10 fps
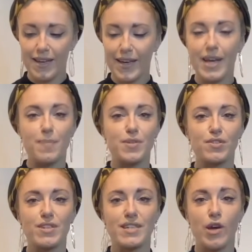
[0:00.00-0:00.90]
Hipster
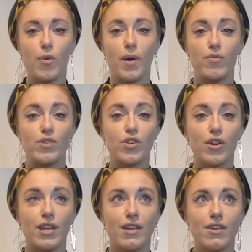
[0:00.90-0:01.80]
is now about
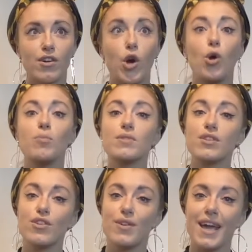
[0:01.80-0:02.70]
returning home to
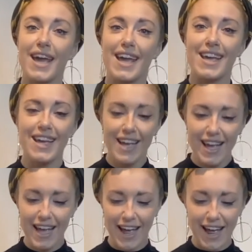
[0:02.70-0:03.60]
the UK
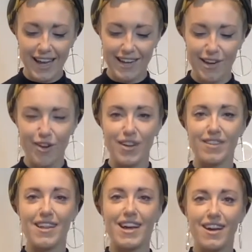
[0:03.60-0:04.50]
and learning
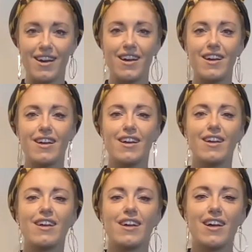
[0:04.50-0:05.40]
that
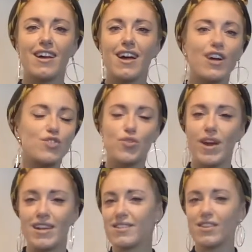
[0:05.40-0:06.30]
a
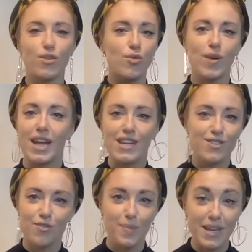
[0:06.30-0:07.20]
trend, a craze
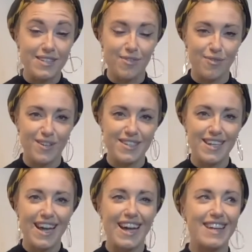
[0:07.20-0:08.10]
of being different
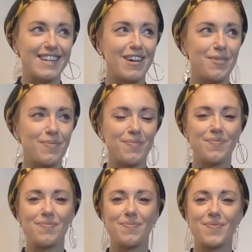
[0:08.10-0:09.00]
had
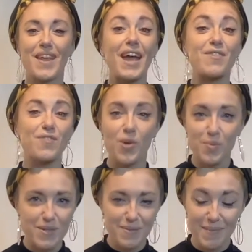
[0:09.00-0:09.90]

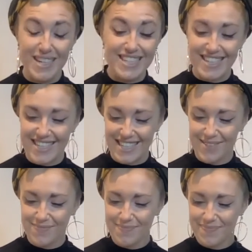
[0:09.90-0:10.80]
enveloped my city.
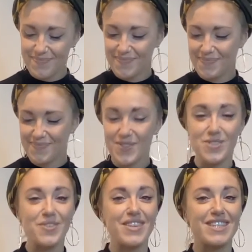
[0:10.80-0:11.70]

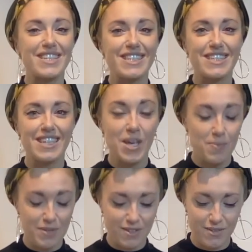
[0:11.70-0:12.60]
So this is
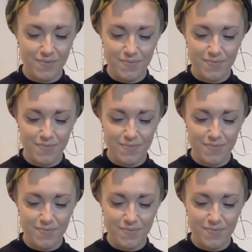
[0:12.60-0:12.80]
Hipster.